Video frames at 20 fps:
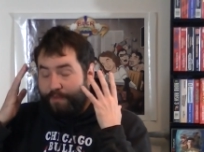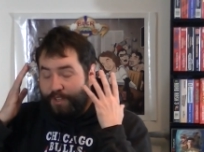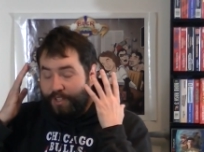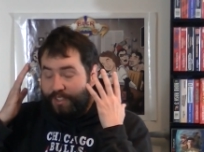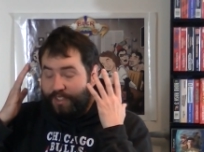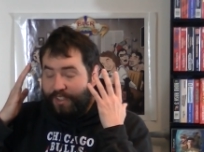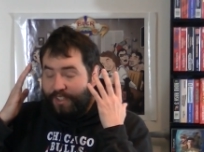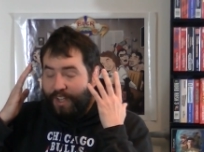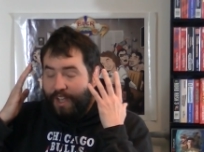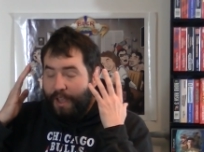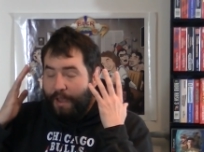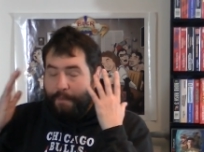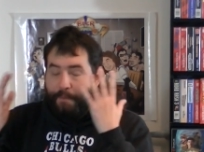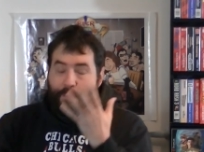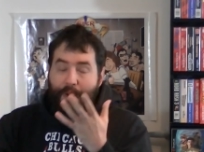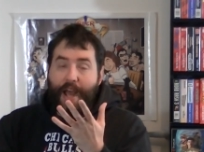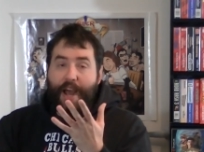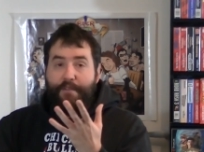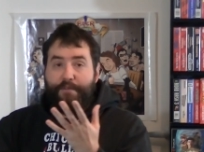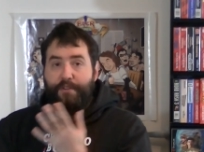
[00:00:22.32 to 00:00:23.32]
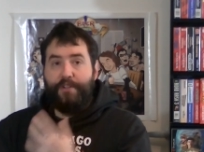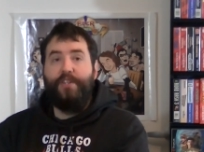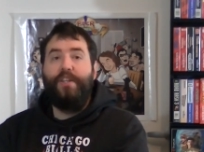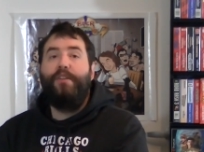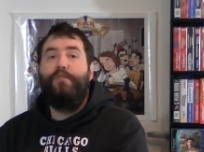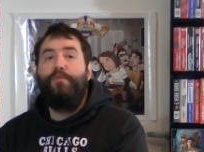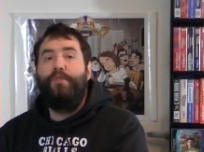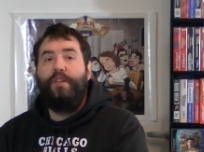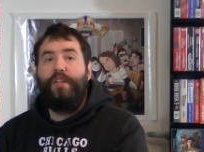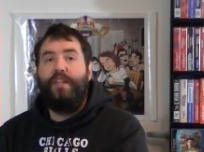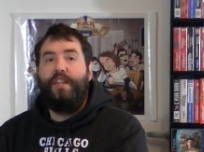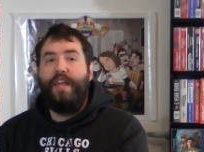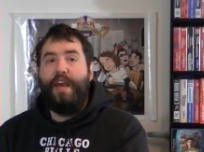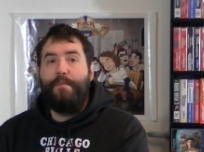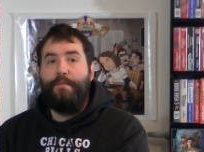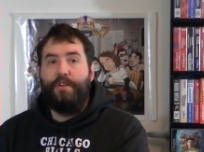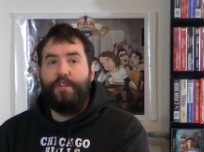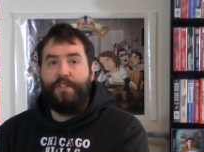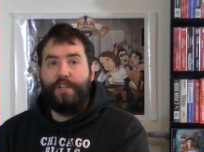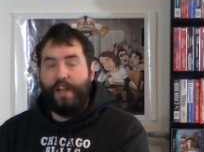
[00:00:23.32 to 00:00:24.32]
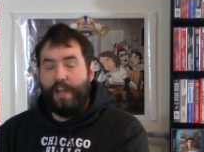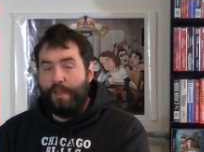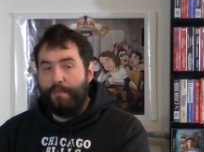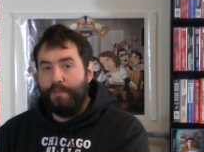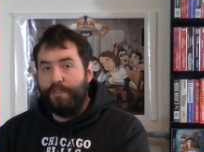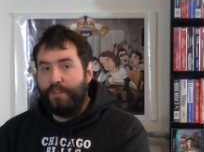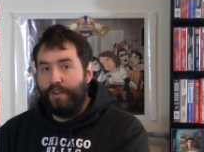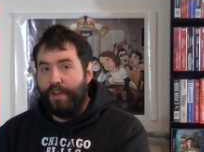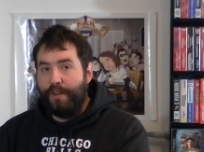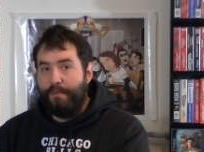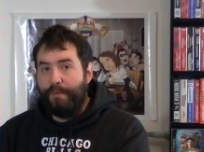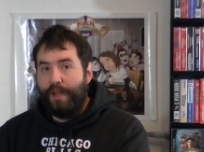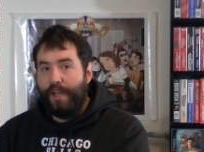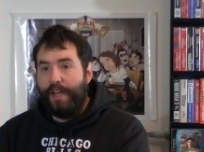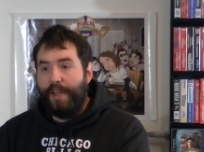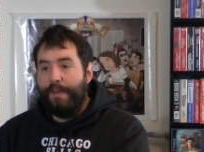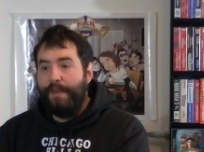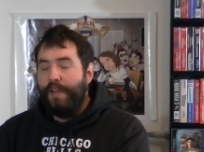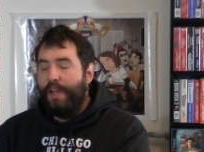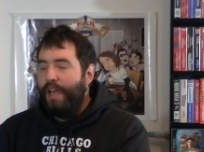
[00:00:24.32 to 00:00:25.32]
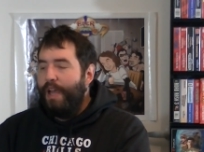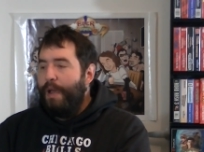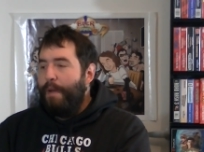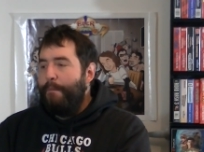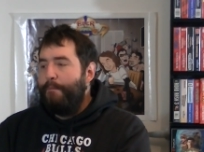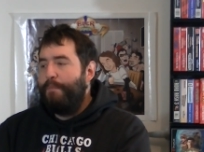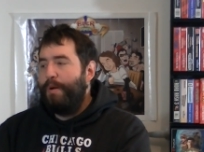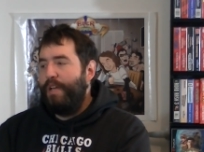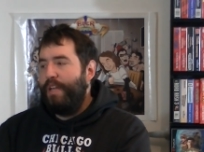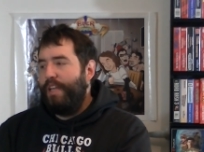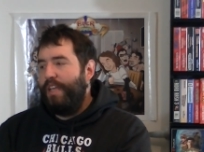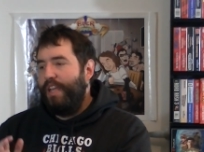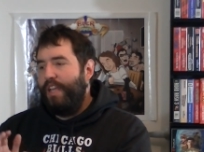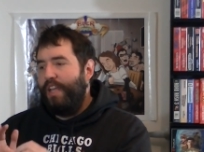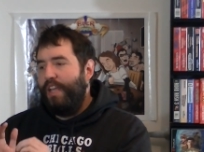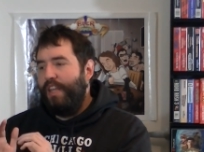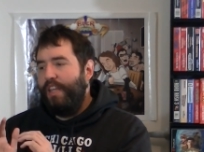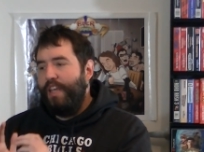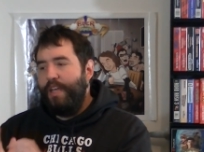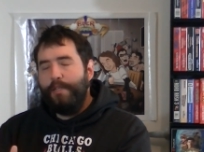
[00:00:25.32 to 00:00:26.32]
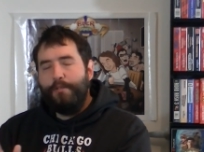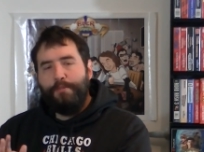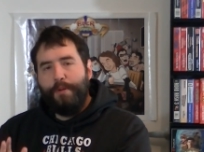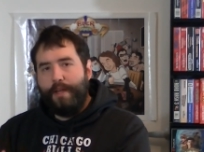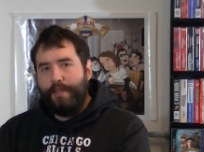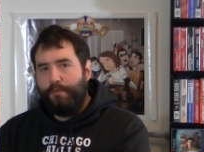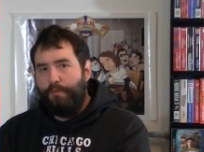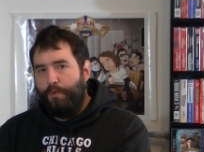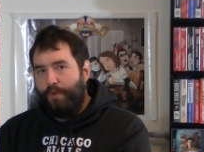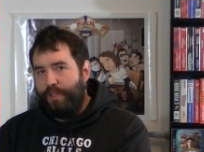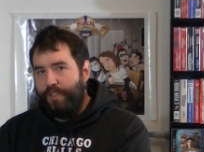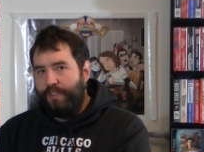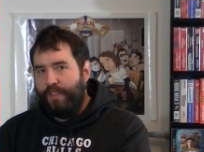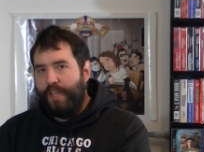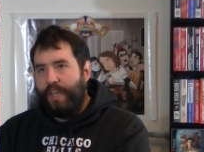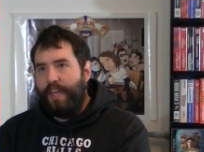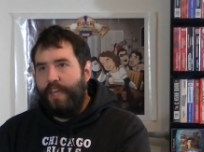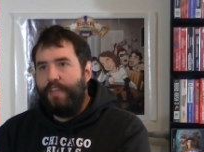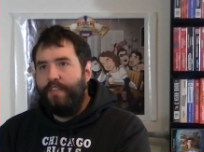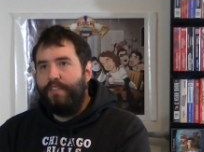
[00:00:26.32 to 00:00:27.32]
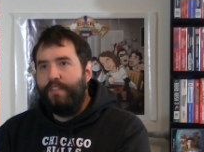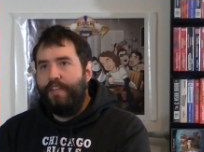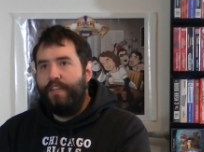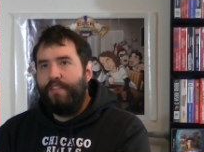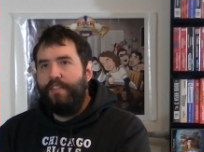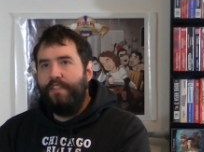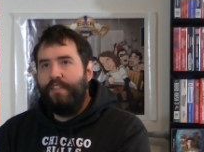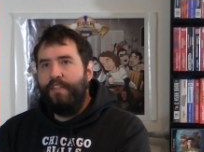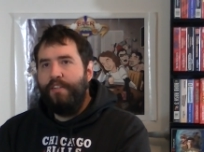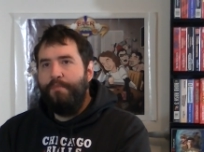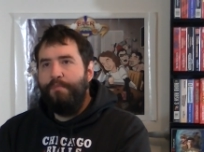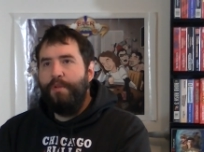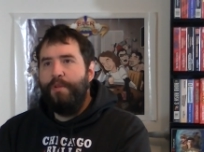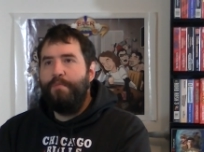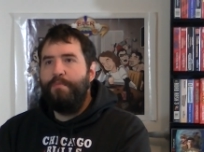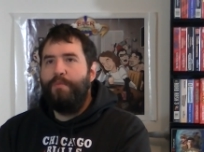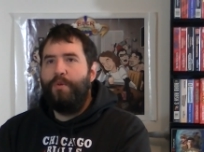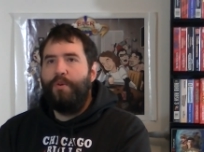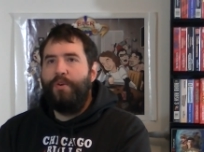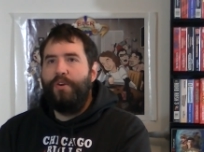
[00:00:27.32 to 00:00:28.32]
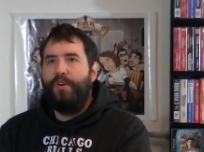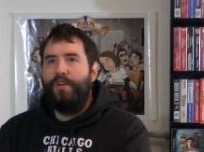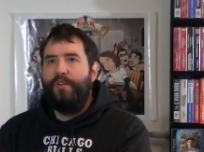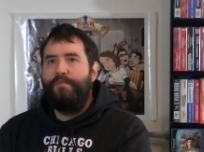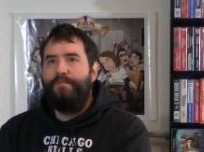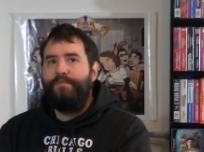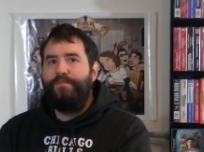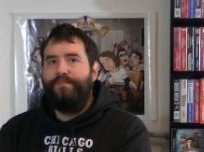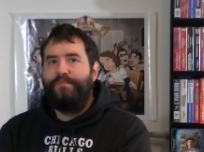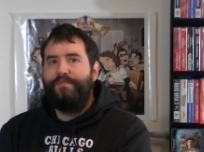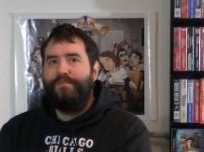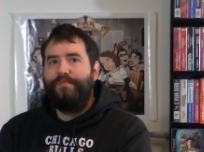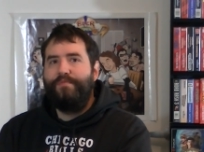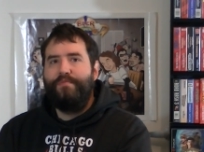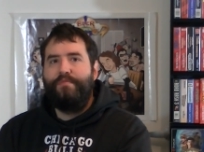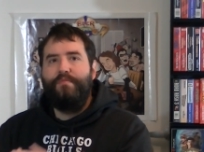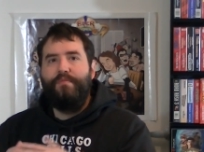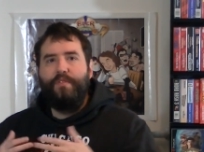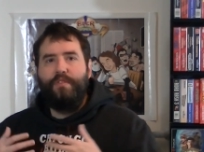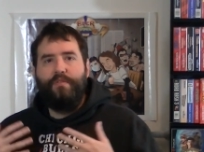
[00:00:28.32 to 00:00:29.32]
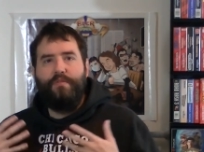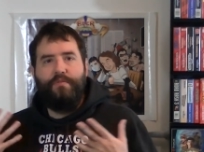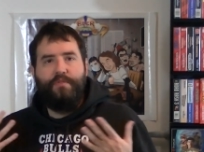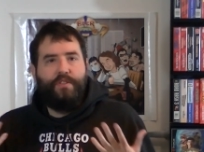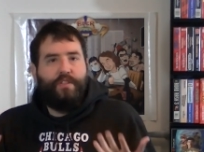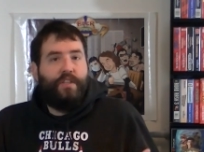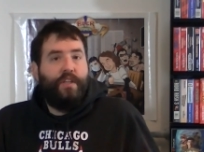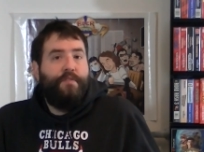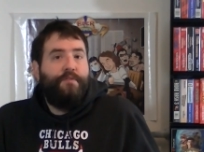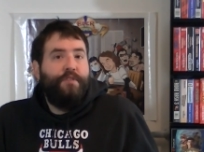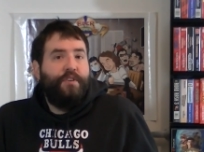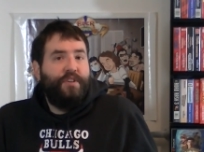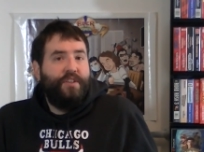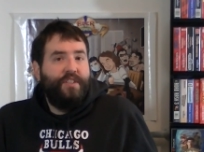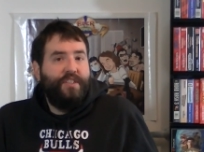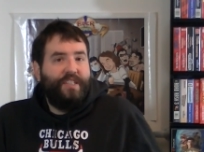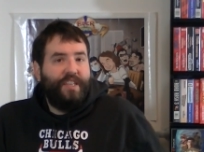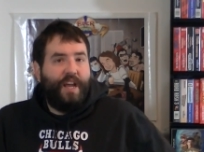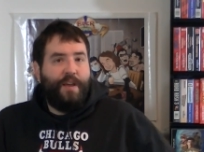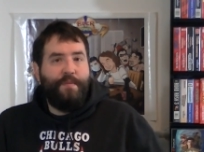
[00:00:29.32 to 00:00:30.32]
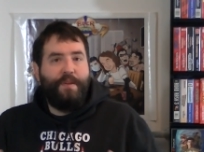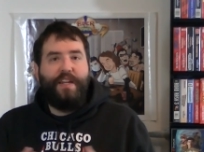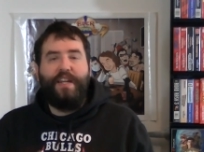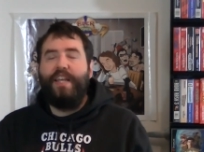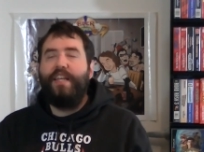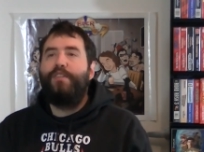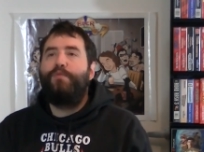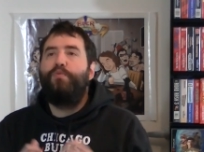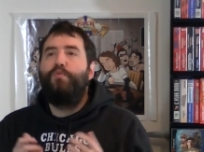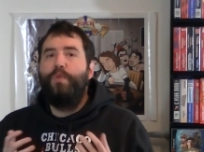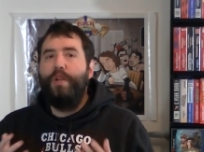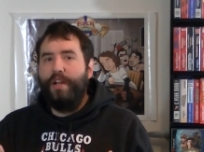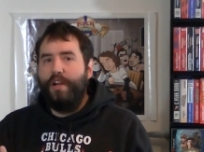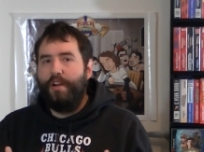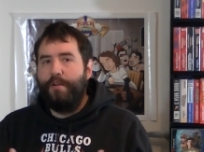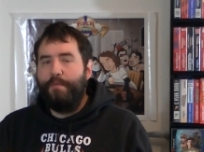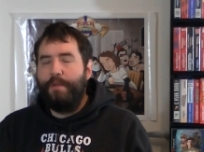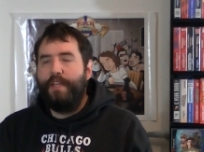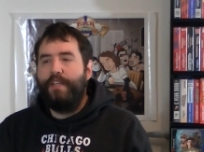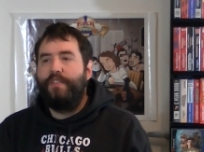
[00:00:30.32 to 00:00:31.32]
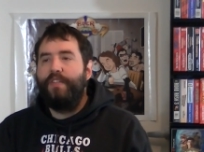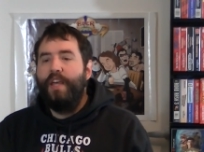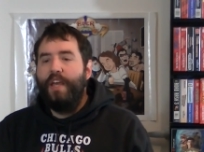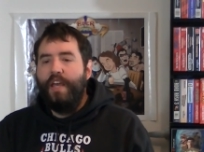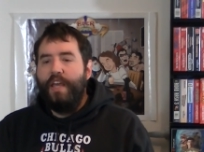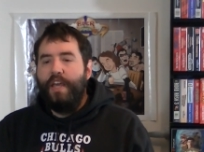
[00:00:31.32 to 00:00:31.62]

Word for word: just baffled that really that much time has gone by. But in the Xbox One's case, it's a little bit more difficult. I mean, it's weird because